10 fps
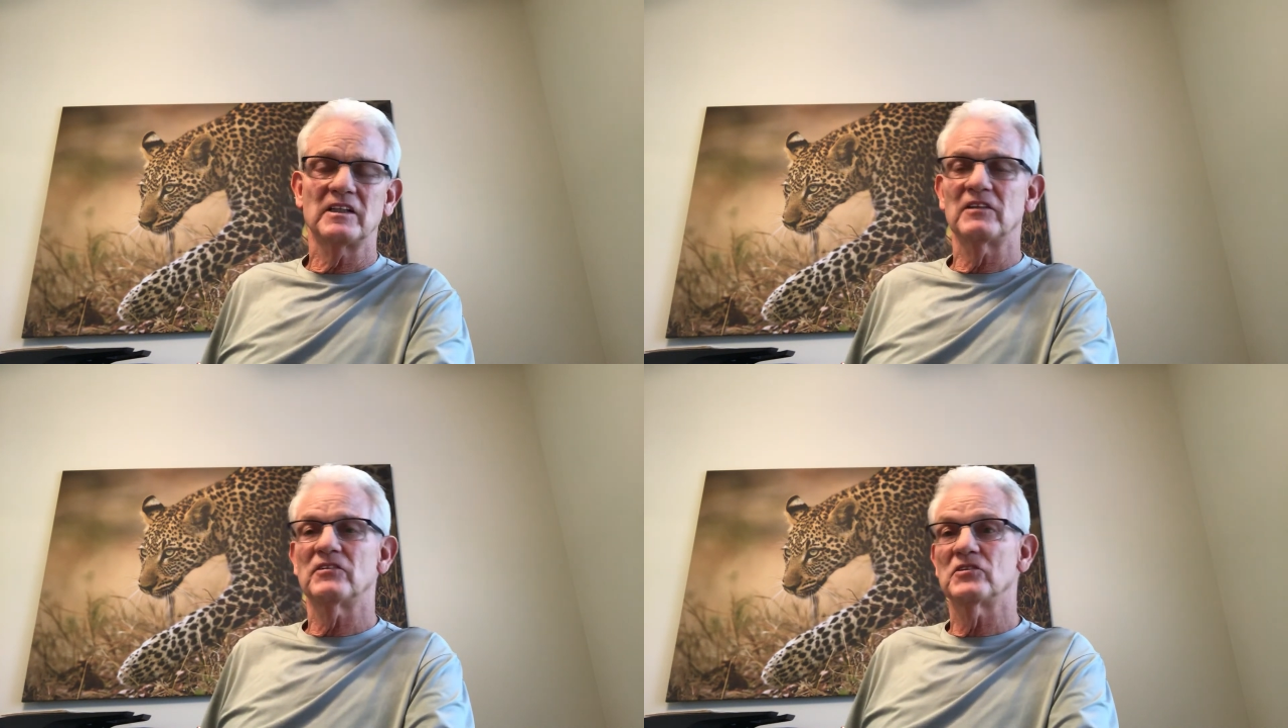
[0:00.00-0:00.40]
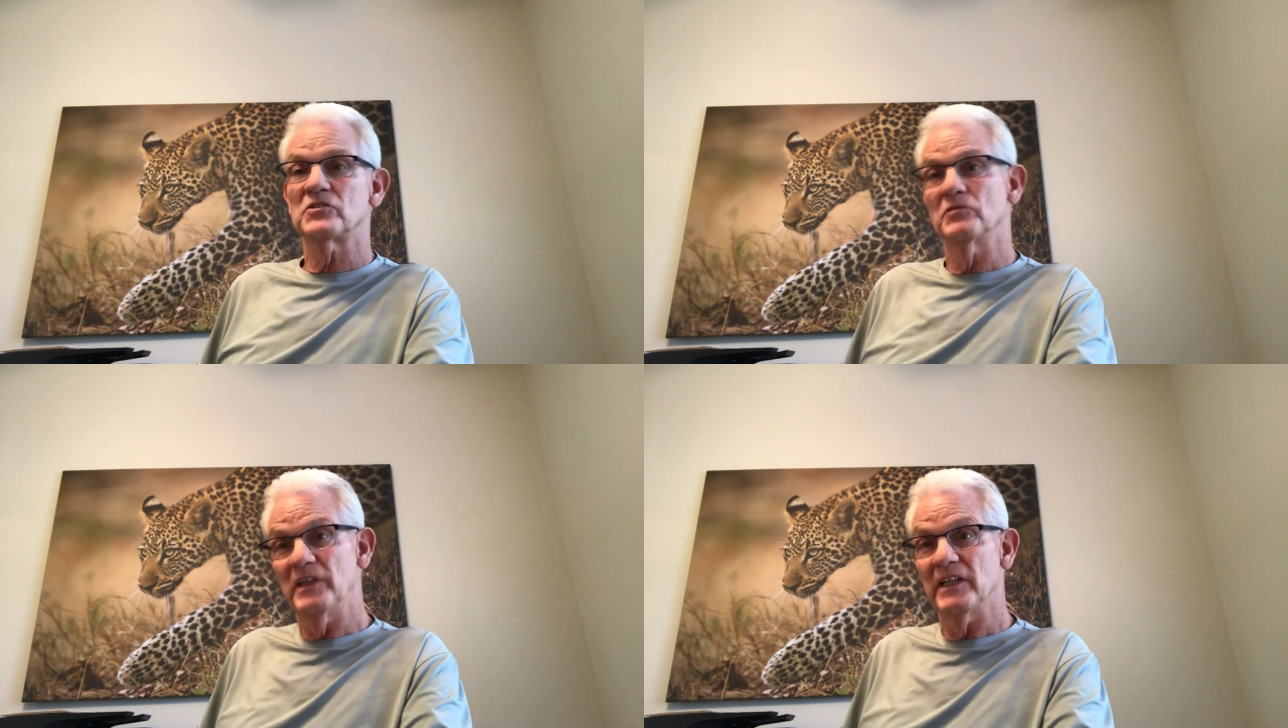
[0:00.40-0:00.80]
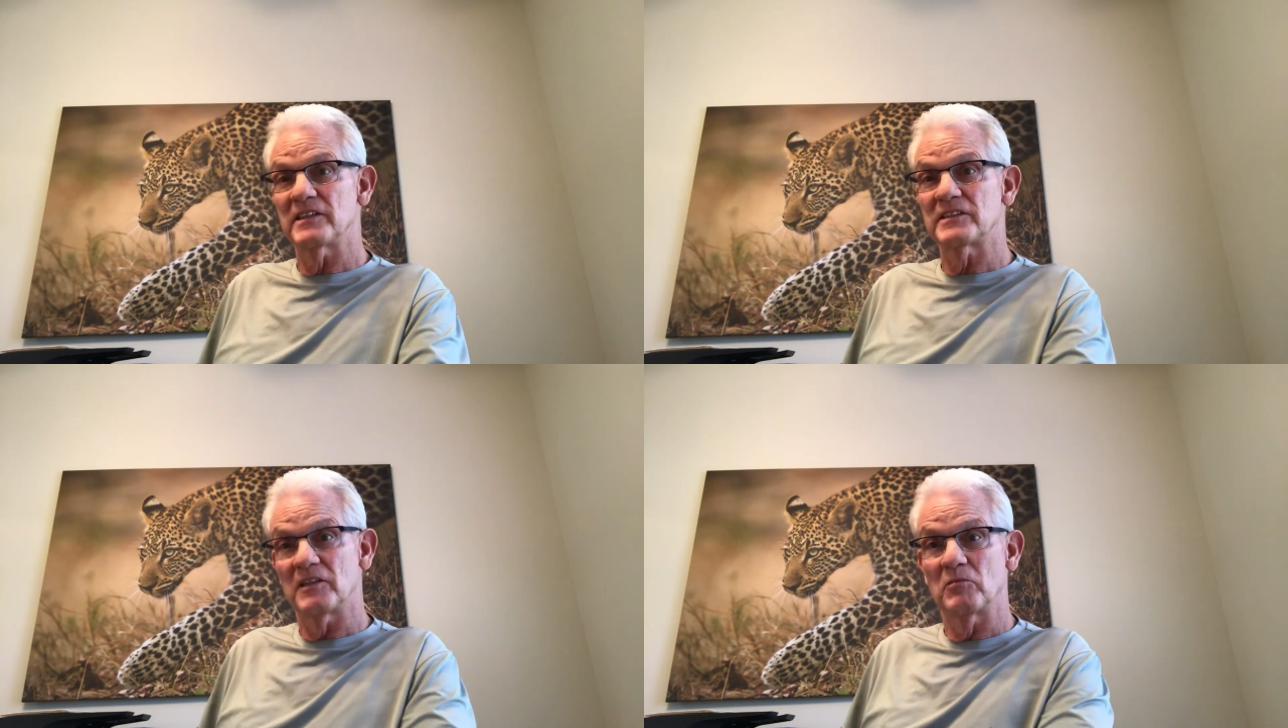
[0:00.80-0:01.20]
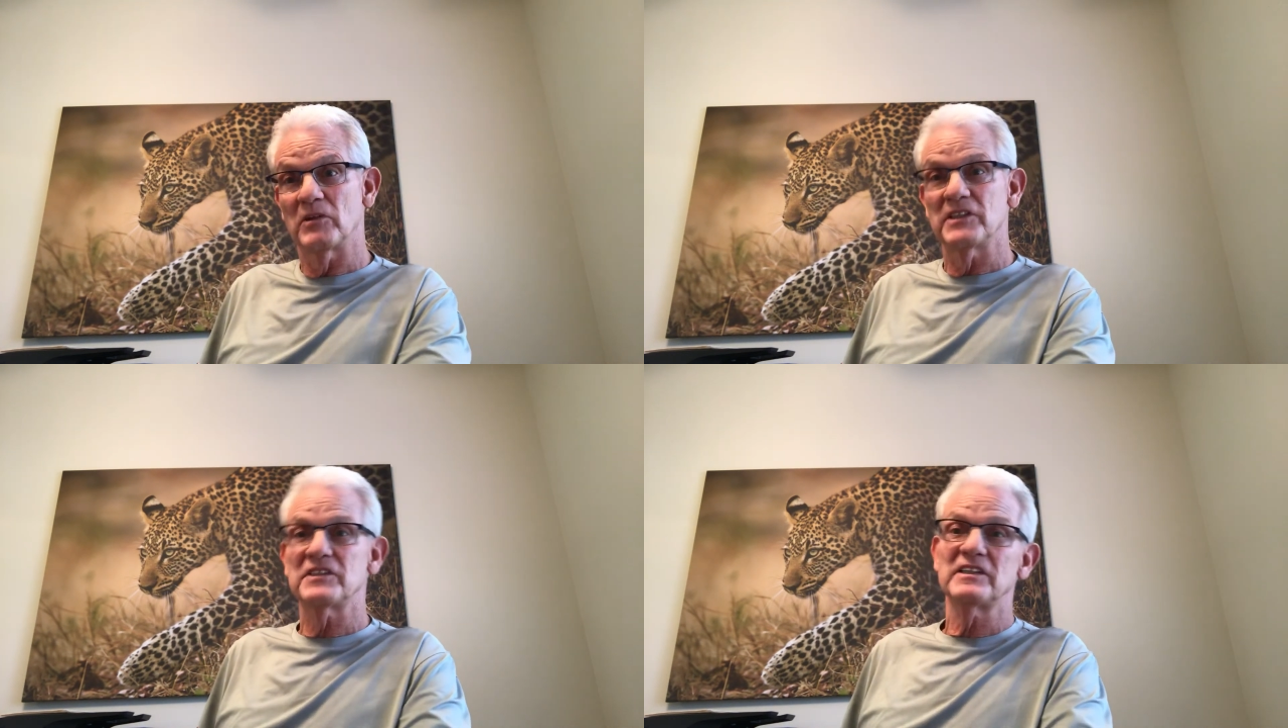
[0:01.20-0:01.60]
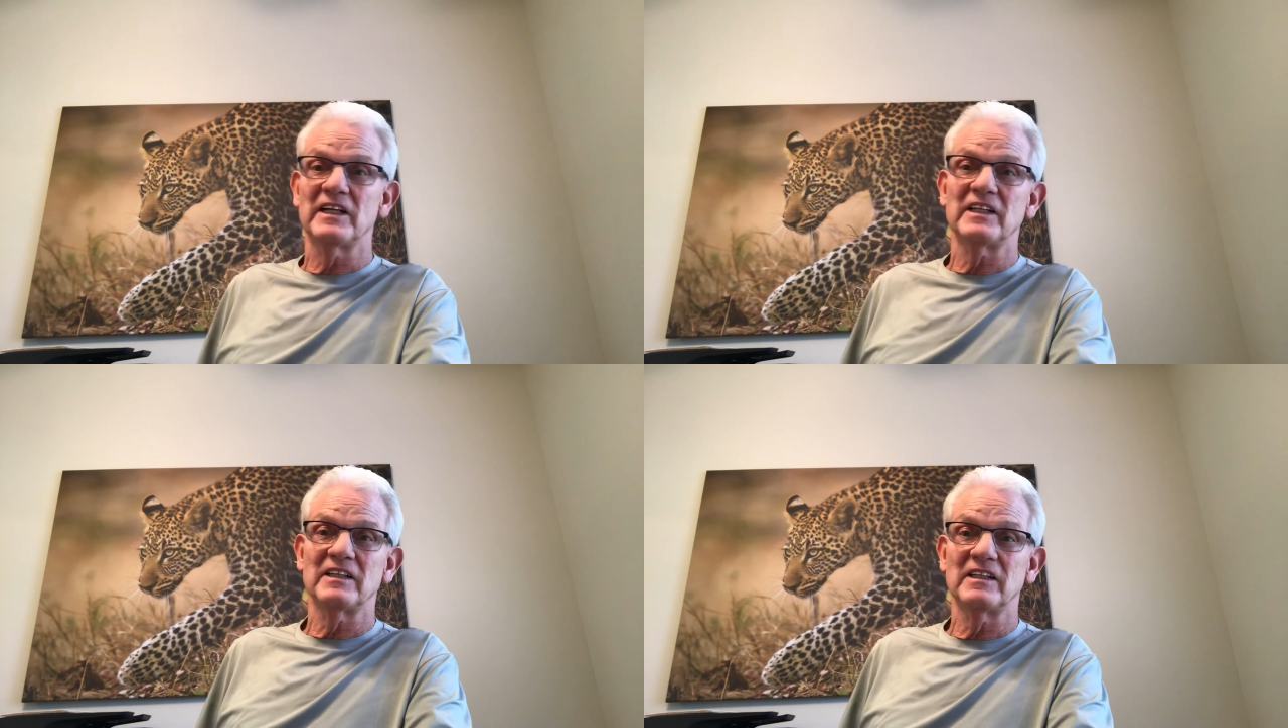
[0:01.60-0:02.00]
And, of course, we had a celebration
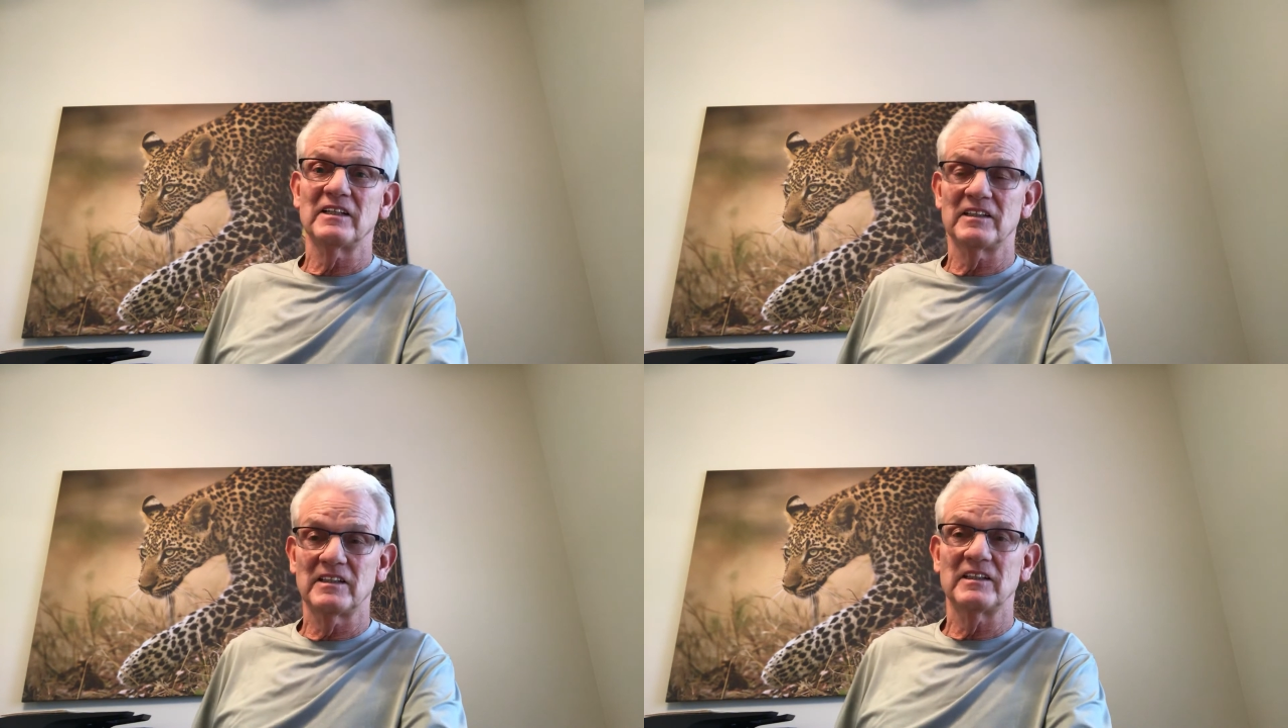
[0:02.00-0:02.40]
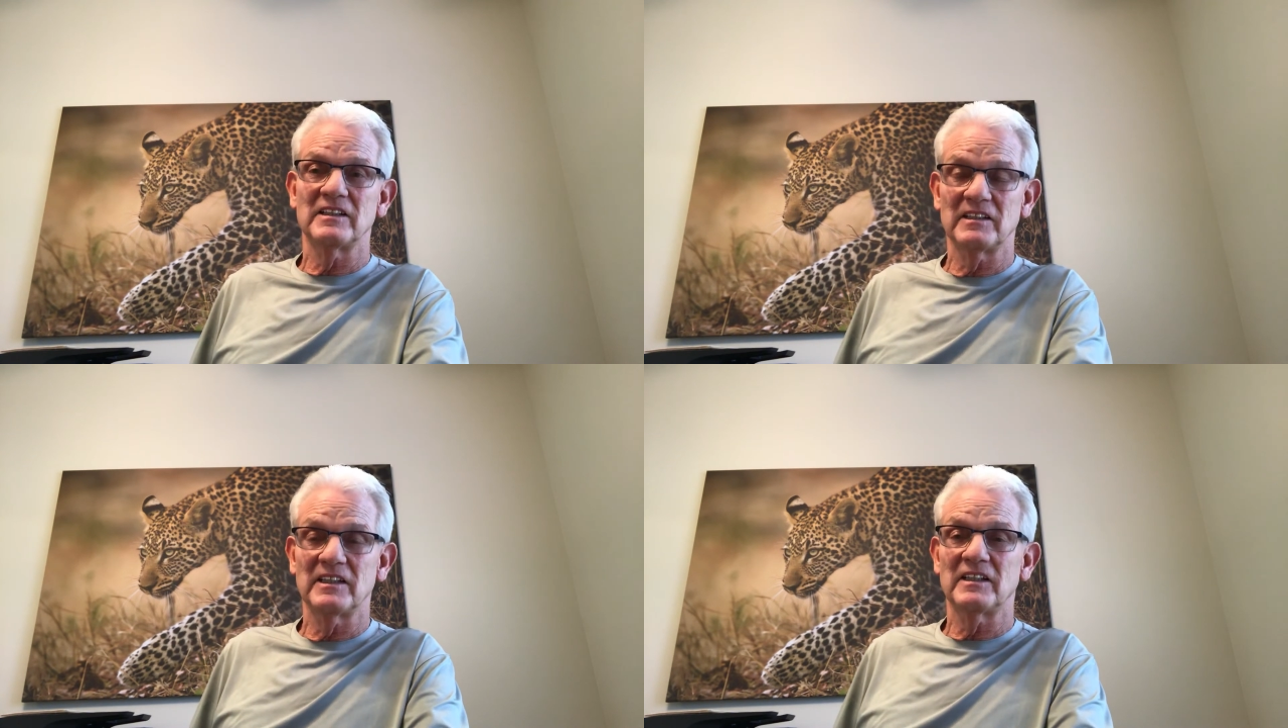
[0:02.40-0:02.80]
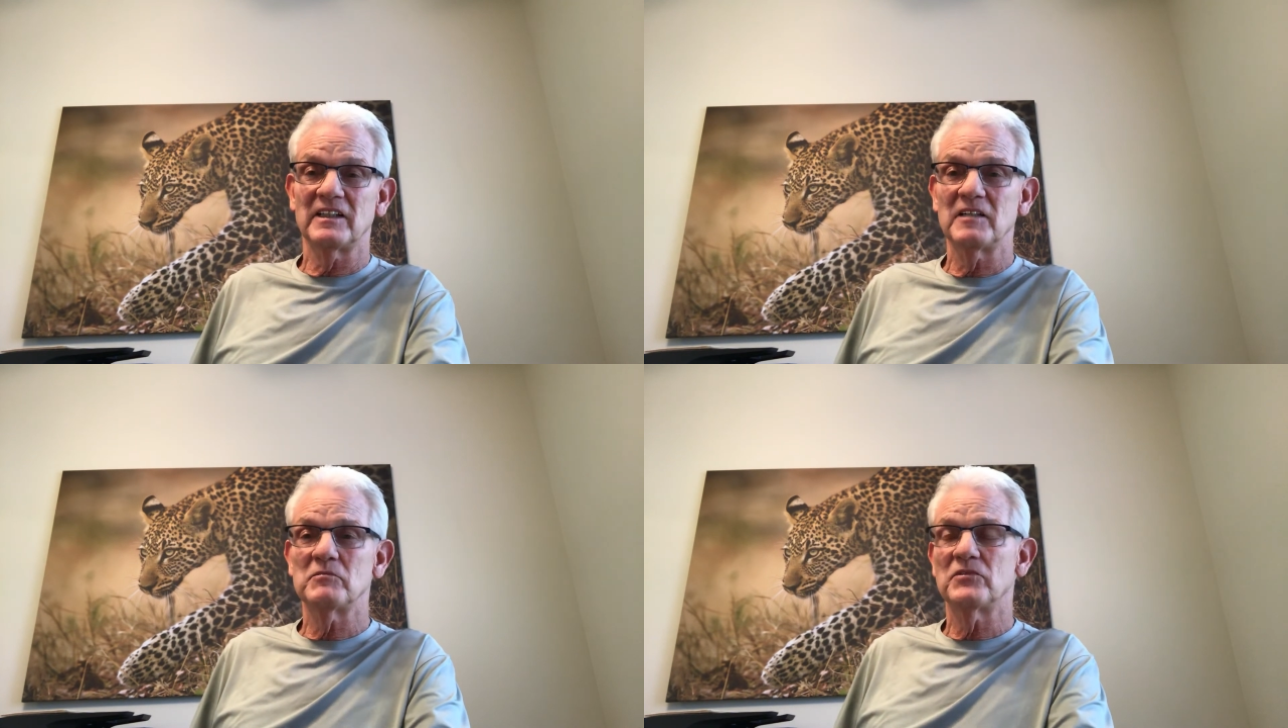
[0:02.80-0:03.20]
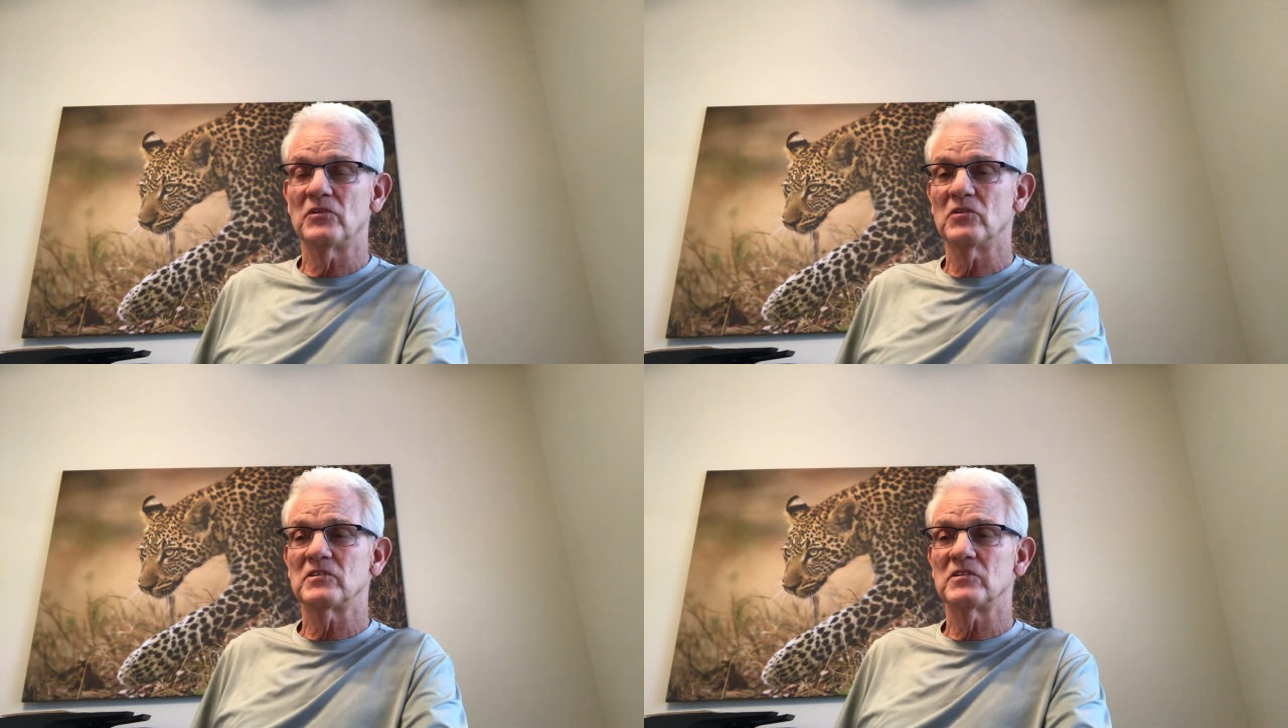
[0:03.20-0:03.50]
that night before.